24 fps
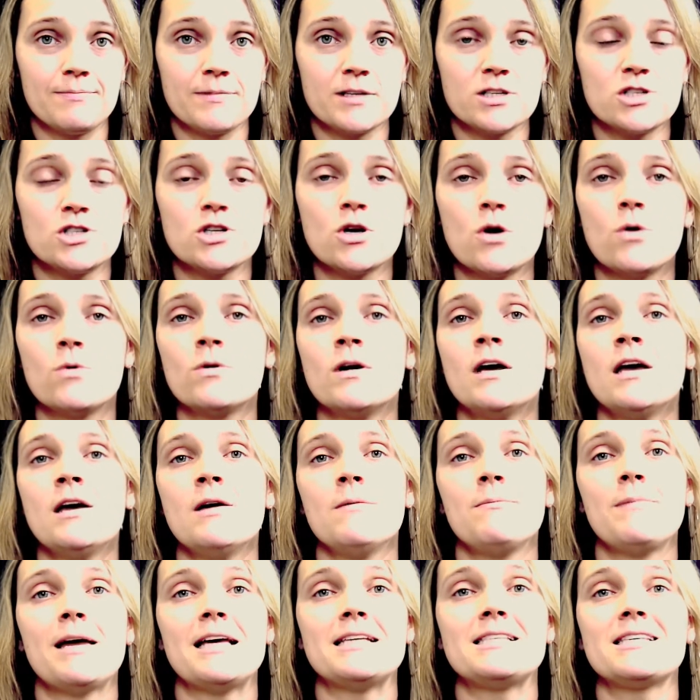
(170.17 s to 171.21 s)
So
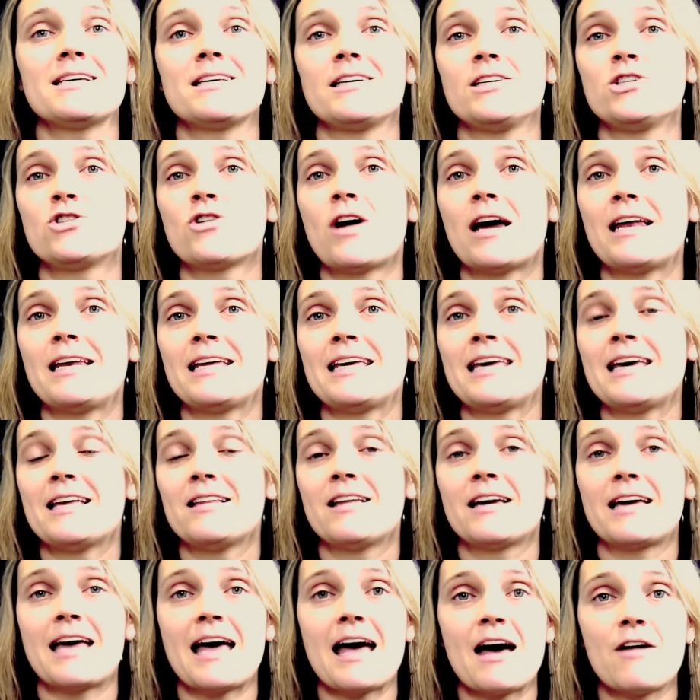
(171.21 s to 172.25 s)
basically trying to get
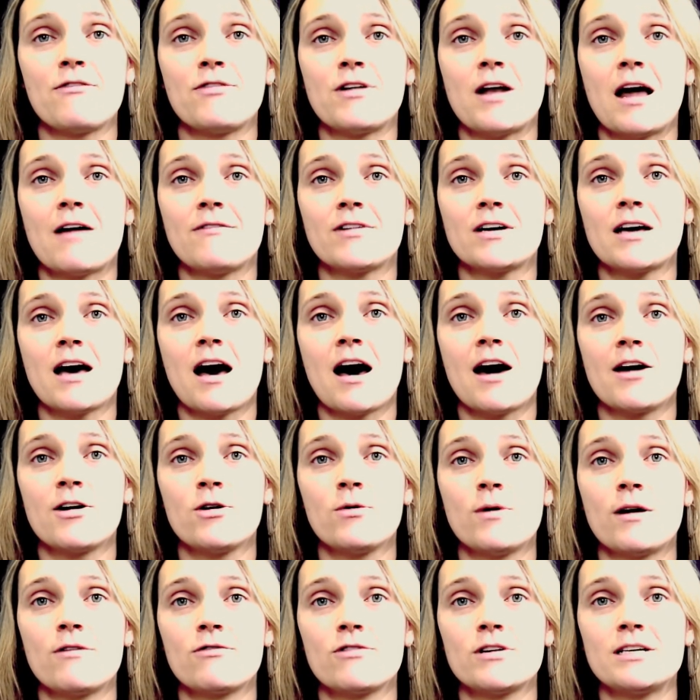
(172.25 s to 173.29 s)
like a half an
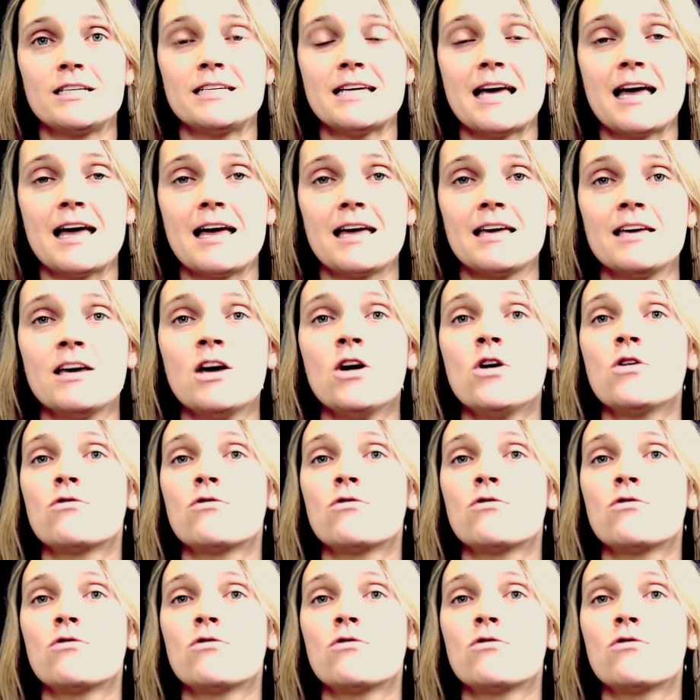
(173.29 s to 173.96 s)
avocado every day